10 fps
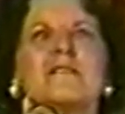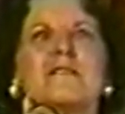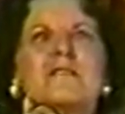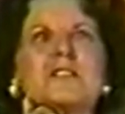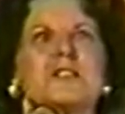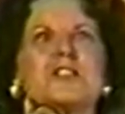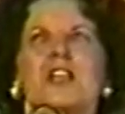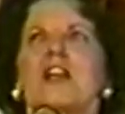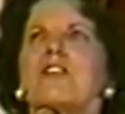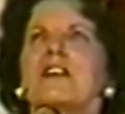
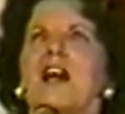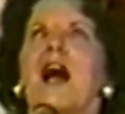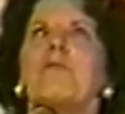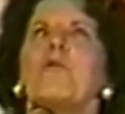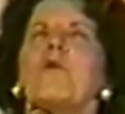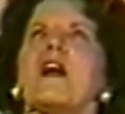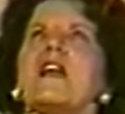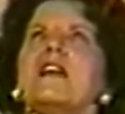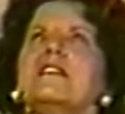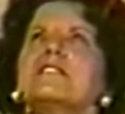Stereotype
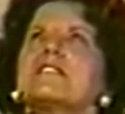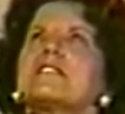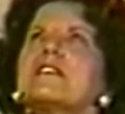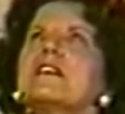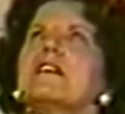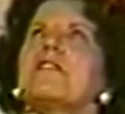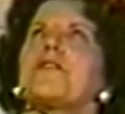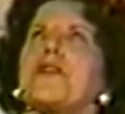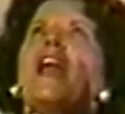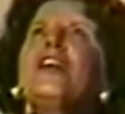ways.
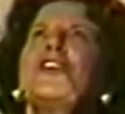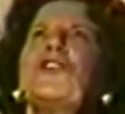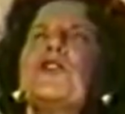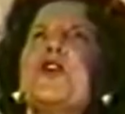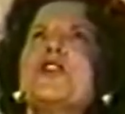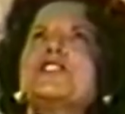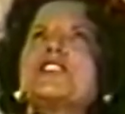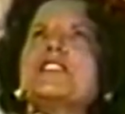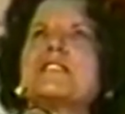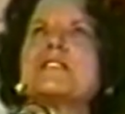Thank you, Lord
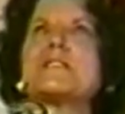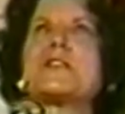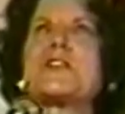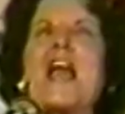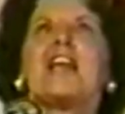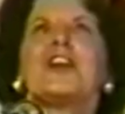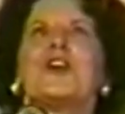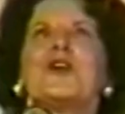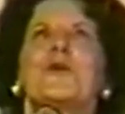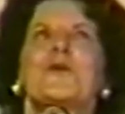Jesus. Thank you.